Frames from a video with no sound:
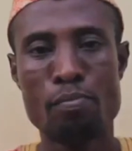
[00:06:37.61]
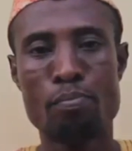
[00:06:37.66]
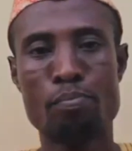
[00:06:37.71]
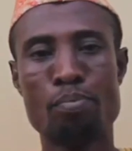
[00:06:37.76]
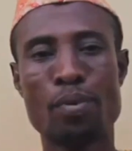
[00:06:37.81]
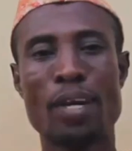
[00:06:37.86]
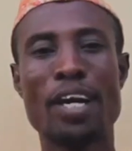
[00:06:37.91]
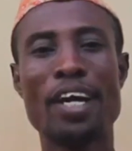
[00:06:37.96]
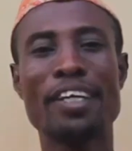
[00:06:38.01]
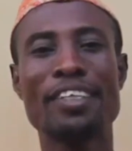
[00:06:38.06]

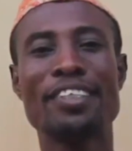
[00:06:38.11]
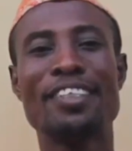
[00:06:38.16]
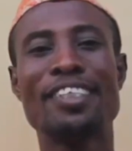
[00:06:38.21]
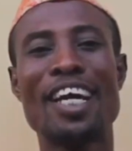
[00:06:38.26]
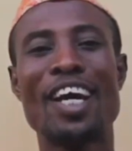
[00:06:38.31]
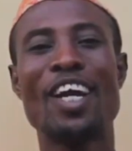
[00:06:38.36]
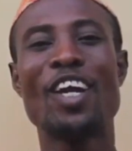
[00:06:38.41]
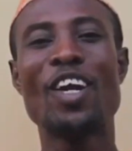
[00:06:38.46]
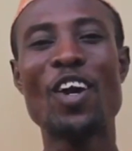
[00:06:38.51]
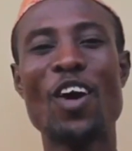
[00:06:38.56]
Praise
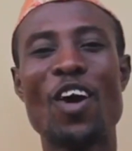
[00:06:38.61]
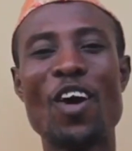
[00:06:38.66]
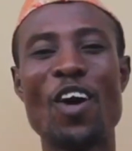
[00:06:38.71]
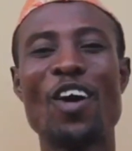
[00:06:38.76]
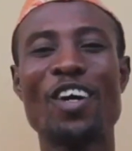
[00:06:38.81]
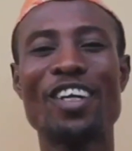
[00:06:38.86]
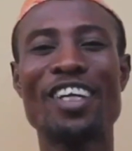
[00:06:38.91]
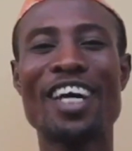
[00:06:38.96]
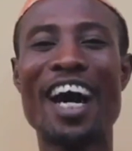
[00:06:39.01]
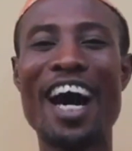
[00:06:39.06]
the
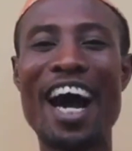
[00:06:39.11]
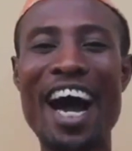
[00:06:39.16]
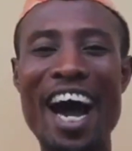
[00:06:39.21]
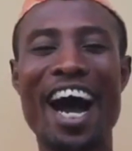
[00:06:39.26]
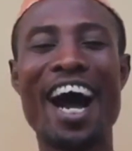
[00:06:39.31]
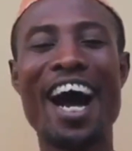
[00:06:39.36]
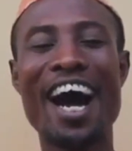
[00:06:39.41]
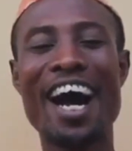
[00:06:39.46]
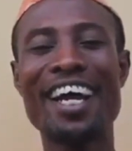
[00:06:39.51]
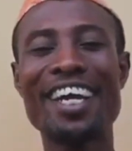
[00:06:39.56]
Lord.
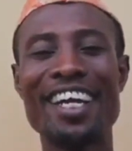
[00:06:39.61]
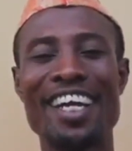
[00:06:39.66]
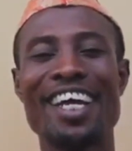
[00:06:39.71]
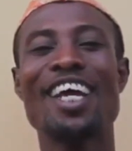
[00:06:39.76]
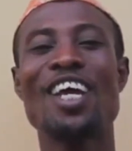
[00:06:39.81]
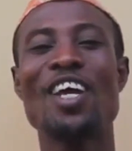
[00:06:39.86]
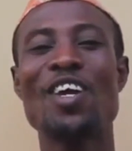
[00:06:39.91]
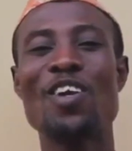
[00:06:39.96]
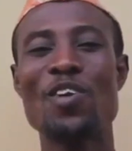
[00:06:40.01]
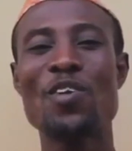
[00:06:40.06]

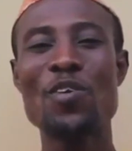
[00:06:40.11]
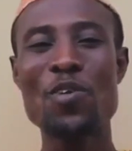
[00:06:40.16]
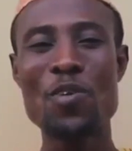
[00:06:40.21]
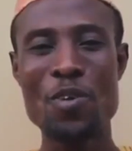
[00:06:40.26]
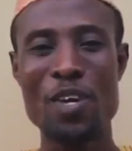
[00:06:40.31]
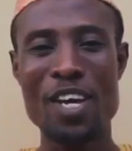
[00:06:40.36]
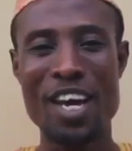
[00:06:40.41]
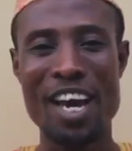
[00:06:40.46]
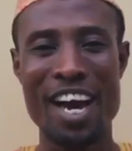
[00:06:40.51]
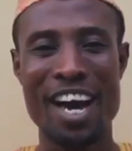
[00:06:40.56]

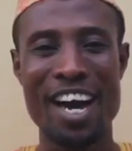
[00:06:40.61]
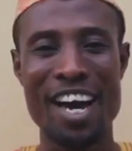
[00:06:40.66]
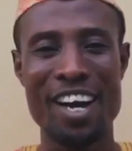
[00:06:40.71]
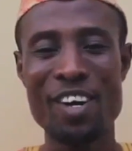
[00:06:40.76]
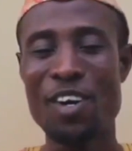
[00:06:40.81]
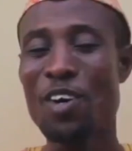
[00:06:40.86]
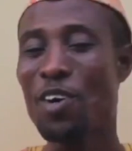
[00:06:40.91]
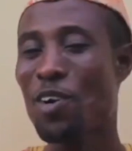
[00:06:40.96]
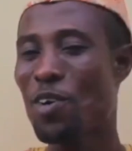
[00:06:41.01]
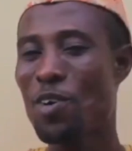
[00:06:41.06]
Hallelujah.
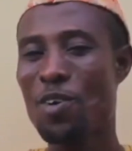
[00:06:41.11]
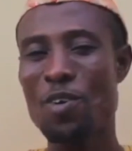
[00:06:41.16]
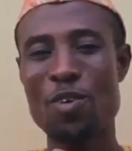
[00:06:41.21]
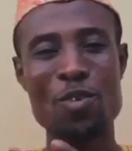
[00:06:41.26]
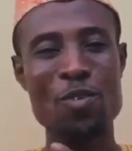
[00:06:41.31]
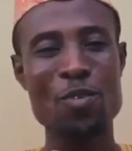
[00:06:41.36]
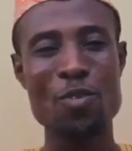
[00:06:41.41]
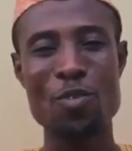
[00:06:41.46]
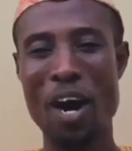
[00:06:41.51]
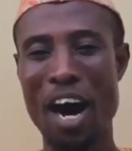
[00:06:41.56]

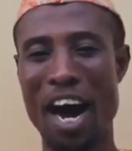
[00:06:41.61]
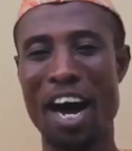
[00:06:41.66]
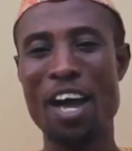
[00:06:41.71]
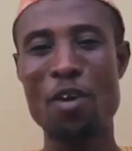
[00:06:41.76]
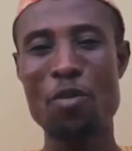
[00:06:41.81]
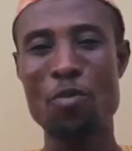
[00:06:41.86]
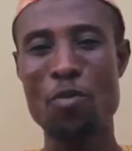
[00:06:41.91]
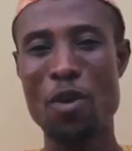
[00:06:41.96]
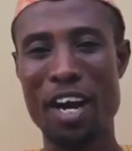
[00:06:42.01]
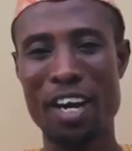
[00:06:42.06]
Oh, I
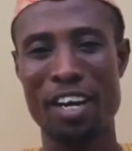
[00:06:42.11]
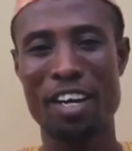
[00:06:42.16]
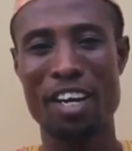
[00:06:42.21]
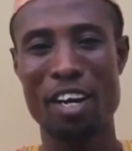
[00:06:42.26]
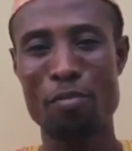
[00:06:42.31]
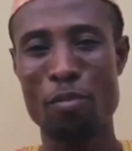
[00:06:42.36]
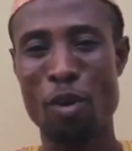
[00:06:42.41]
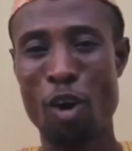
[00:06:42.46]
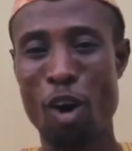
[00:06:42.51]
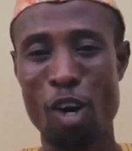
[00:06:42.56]

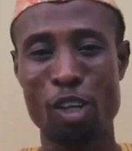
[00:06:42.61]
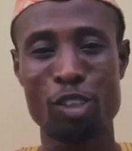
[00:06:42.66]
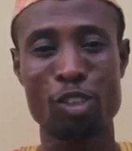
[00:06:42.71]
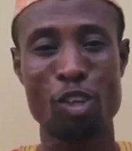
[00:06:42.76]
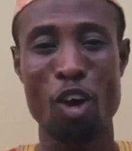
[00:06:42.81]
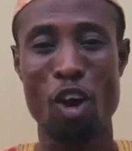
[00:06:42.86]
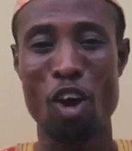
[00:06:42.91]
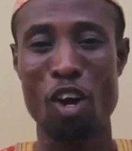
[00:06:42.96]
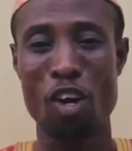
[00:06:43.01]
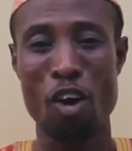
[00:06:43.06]
welcome us
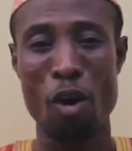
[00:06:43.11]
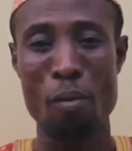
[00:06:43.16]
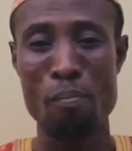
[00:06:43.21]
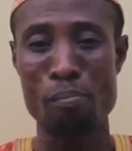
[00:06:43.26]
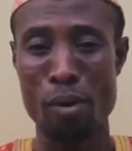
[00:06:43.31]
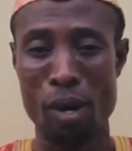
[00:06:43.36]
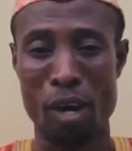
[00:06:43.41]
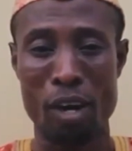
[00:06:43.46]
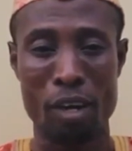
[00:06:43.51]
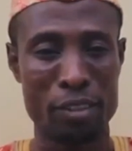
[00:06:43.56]
all on
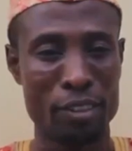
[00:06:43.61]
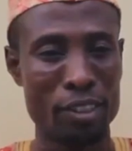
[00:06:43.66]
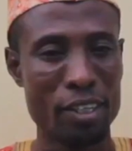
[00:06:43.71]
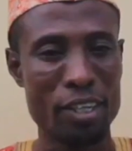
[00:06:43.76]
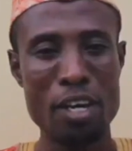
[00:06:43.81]
board.